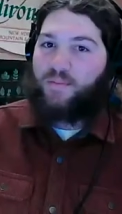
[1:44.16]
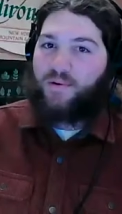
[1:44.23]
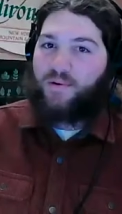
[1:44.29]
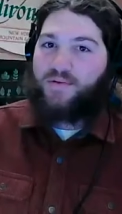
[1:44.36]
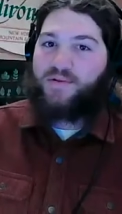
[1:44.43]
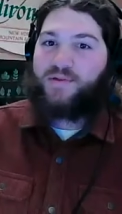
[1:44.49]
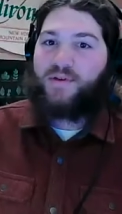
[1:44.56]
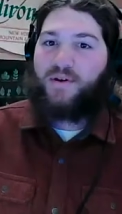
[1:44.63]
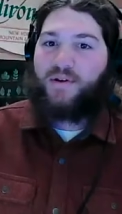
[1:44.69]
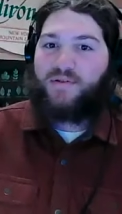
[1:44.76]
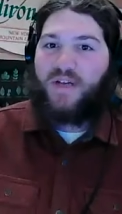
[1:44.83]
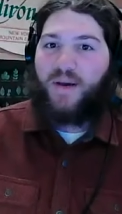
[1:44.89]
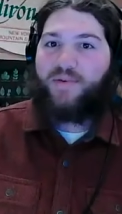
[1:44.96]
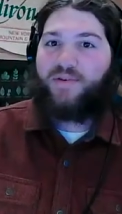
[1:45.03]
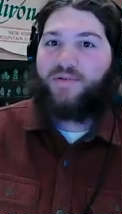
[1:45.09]
Bruce
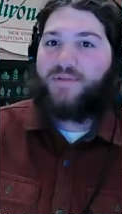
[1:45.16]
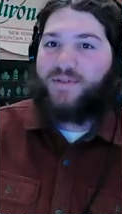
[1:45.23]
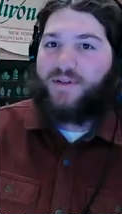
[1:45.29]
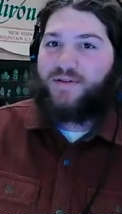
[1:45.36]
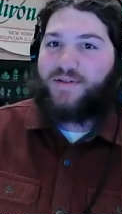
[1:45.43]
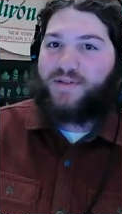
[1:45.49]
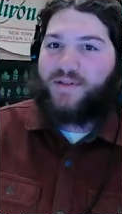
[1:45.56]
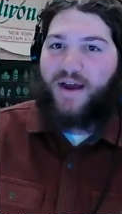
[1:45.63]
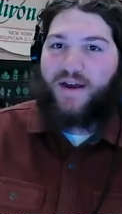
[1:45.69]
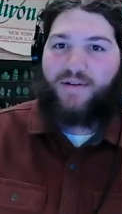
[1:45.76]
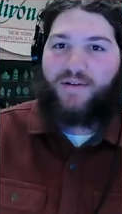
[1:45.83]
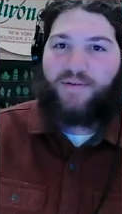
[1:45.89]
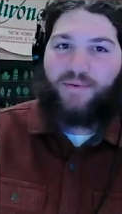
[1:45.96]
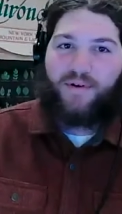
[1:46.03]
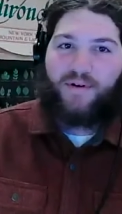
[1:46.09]
W. Dierstein
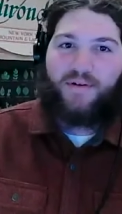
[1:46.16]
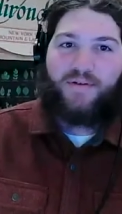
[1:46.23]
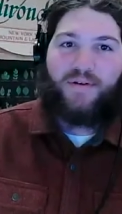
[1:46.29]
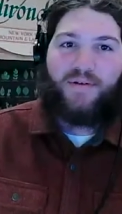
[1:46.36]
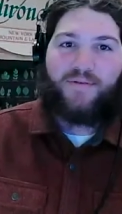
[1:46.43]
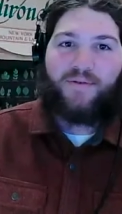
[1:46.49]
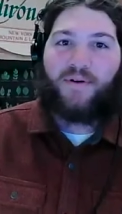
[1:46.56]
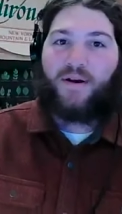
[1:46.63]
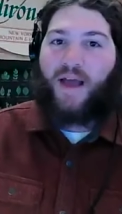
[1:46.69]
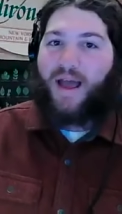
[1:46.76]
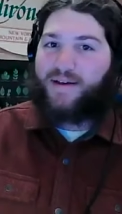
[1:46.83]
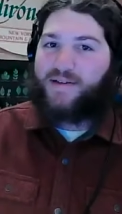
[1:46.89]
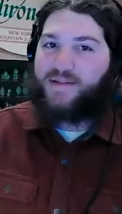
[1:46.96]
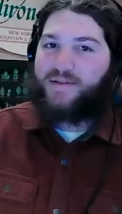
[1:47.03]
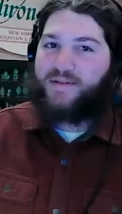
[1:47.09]
Award for
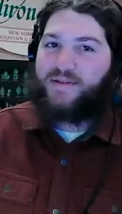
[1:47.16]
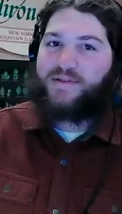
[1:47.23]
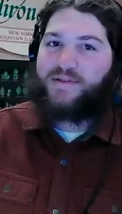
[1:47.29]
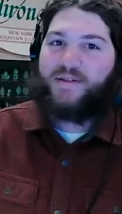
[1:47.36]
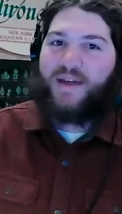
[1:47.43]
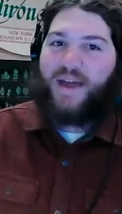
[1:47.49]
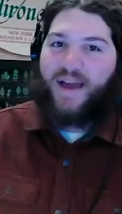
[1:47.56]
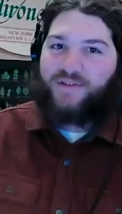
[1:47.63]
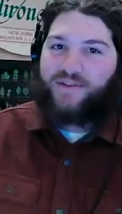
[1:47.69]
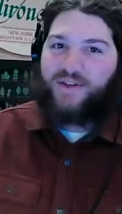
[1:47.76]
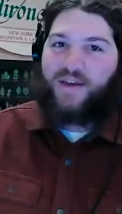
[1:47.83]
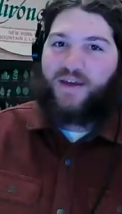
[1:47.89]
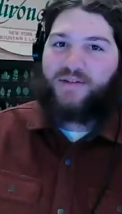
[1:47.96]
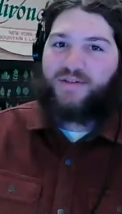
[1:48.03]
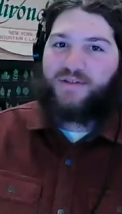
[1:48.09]
excellence in
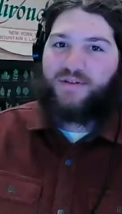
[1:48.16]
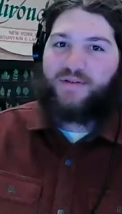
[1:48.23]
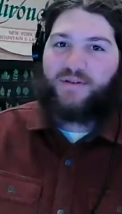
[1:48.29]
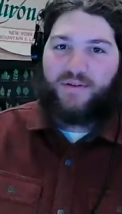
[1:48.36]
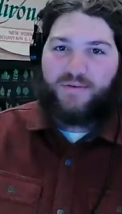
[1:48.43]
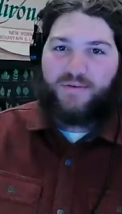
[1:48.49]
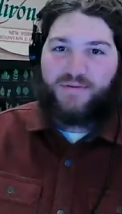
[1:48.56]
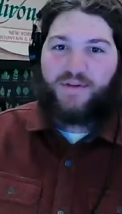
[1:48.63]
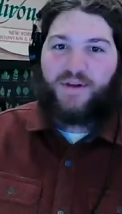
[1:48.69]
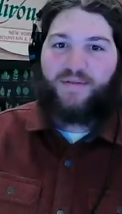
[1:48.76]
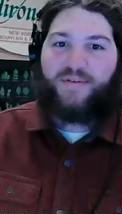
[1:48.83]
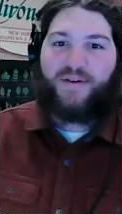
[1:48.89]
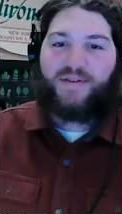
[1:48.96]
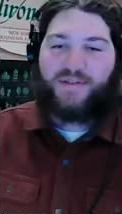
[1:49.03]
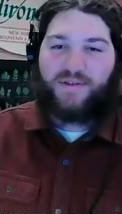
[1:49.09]
educational use
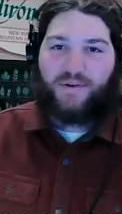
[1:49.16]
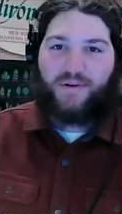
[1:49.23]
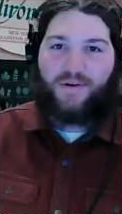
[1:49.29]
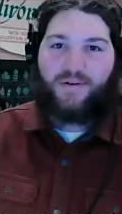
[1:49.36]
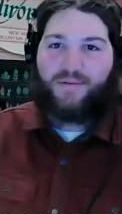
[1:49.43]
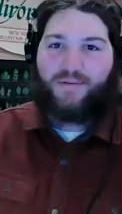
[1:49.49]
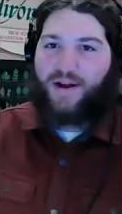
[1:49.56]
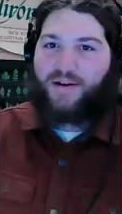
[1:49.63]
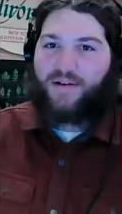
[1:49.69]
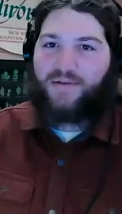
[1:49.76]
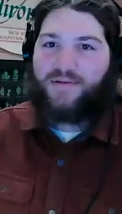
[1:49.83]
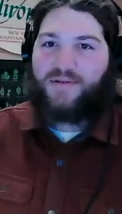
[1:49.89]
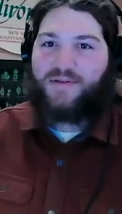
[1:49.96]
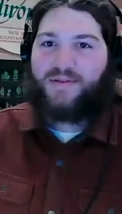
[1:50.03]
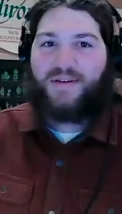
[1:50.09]
of historical
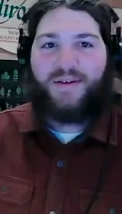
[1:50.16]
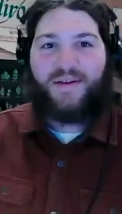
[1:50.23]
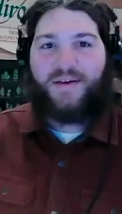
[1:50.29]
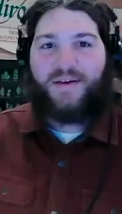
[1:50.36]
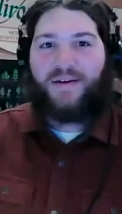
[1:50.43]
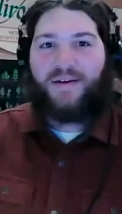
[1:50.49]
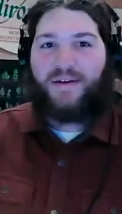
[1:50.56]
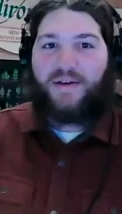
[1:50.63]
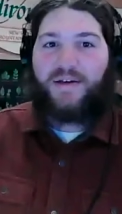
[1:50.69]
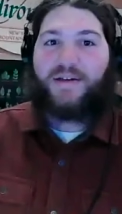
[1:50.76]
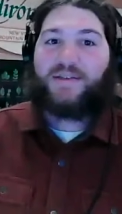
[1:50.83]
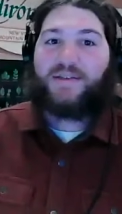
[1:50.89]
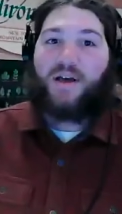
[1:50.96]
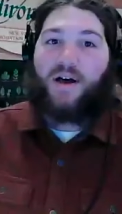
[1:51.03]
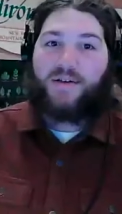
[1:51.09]
records. He
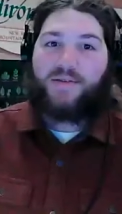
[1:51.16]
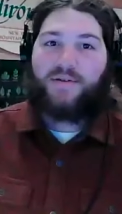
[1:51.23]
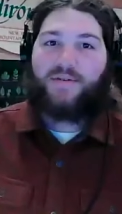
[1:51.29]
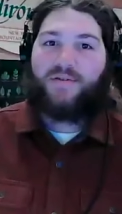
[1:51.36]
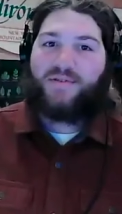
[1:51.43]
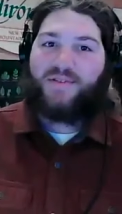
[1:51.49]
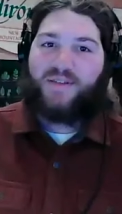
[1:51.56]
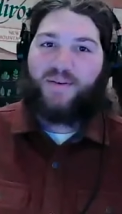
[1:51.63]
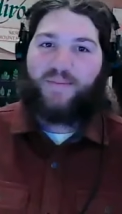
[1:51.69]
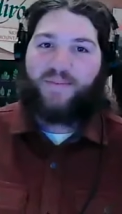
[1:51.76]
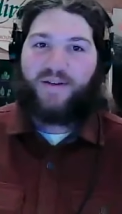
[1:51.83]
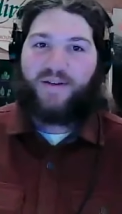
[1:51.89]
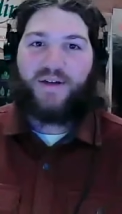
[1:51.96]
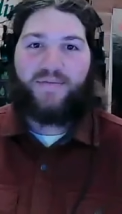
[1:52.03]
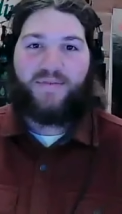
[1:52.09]
is also the
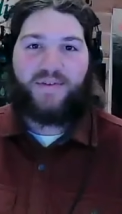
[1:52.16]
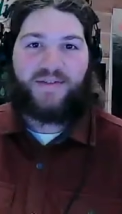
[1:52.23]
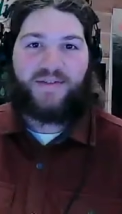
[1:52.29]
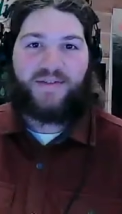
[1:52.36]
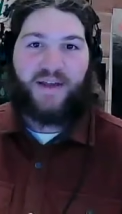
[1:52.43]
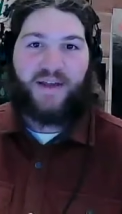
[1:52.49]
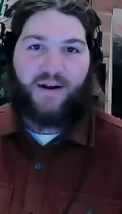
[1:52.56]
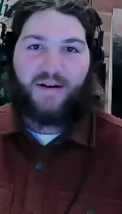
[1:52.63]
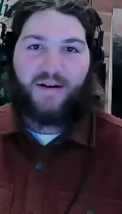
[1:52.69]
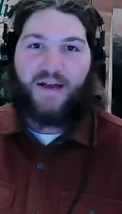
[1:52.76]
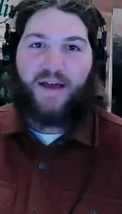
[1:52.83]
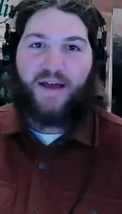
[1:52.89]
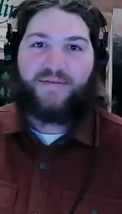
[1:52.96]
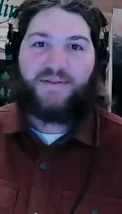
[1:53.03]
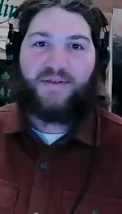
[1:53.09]
recipient of the State
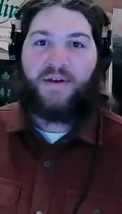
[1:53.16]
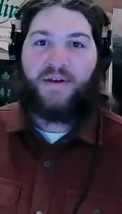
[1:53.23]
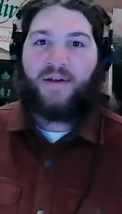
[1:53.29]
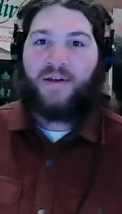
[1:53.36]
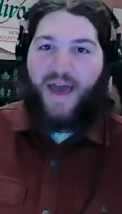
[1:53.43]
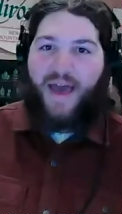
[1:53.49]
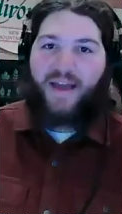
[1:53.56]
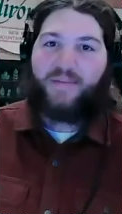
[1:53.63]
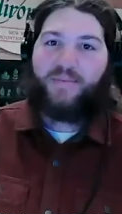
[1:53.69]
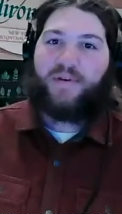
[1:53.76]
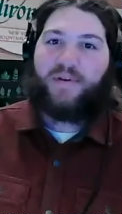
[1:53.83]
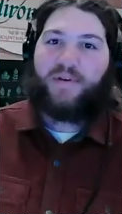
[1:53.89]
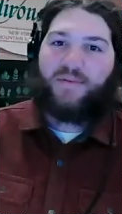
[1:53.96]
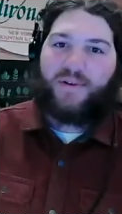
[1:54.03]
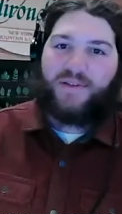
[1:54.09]
Archives
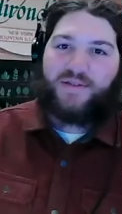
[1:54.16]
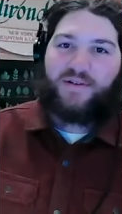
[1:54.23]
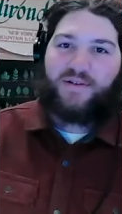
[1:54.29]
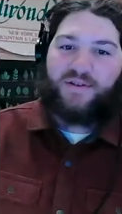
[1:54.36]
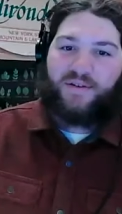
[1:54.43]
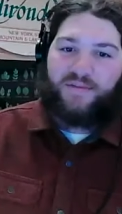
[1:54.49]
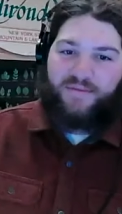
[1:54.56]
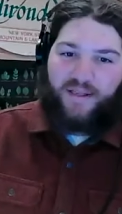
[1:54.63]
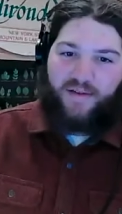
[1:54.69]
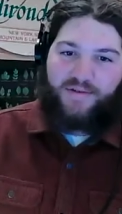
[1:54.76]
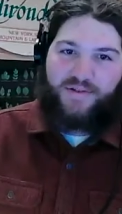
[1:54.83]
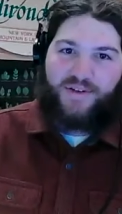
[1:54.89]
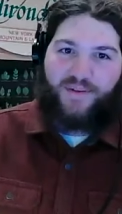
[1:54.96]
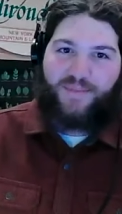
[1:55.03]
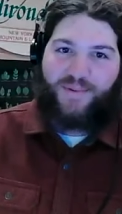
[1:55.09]
Ackman Research
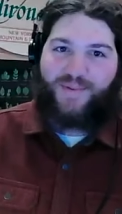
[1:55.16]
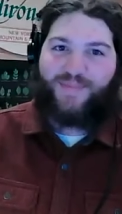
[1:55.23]
Fellowship.